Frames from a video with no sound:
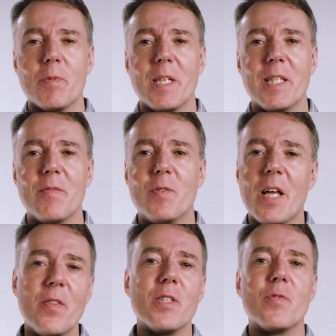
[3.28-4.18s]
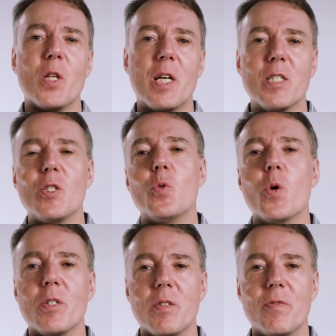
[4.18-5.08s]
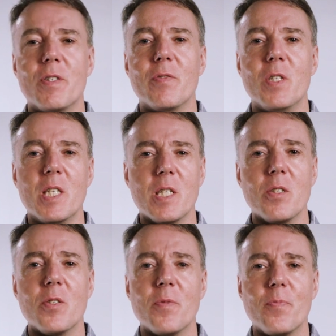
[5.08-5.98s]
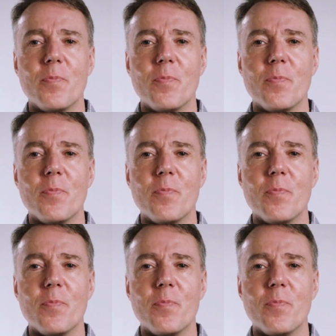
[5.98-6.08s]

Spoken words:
and they've done this for the last 250 years.